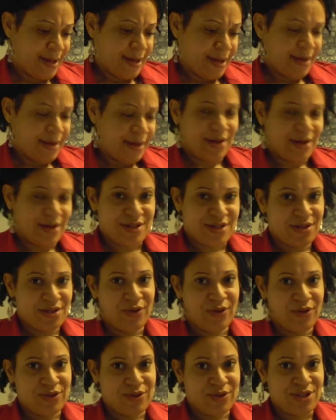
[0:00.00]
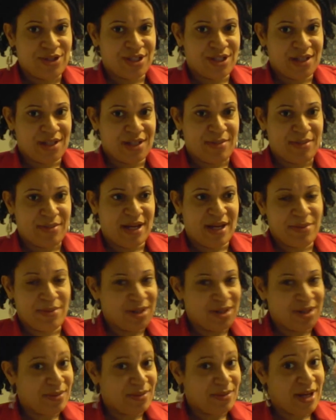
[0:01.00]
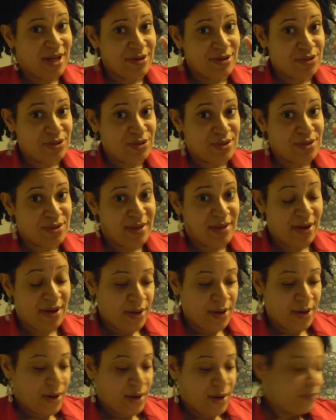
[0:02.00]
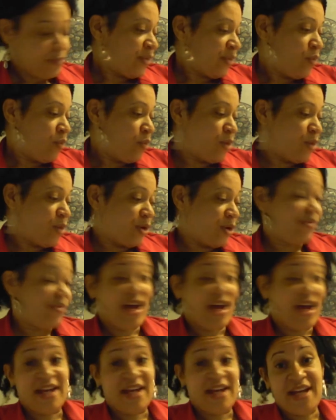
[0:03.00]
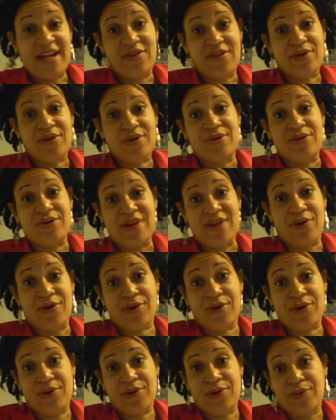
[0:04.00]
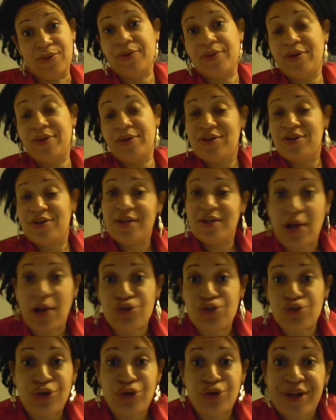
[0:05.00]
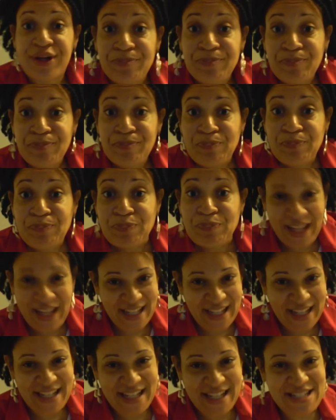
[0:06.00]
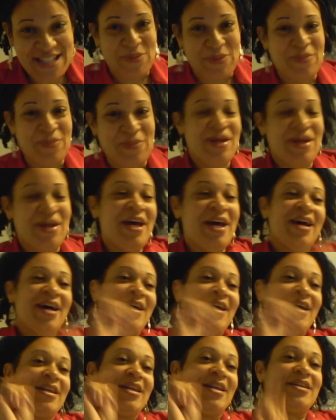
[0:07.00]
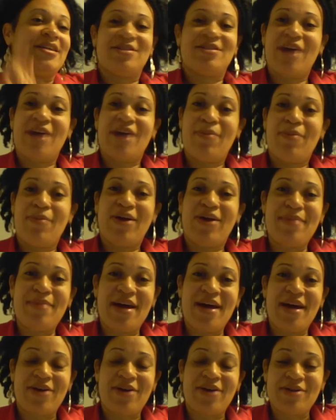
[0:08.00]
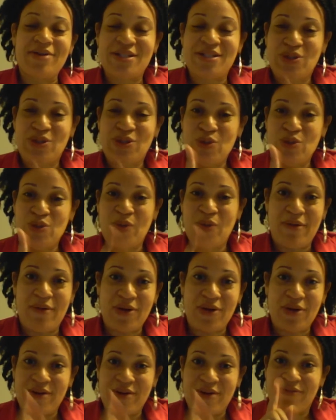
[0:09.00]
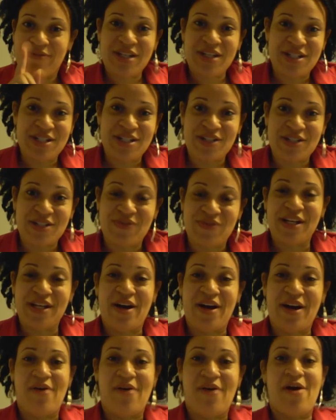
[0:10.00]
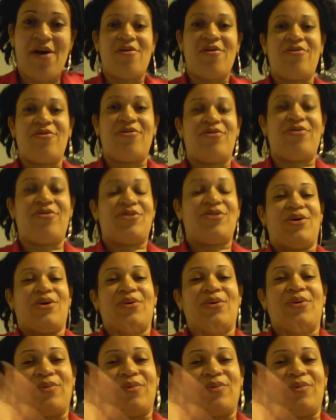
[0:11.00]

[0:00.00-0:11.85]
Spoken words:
because the voltage is in the battery, but the battery's too small. We're going to find out though, because I'm going to go to the Dollar Tree and get some AA batteries tomorrow and finish this video off. So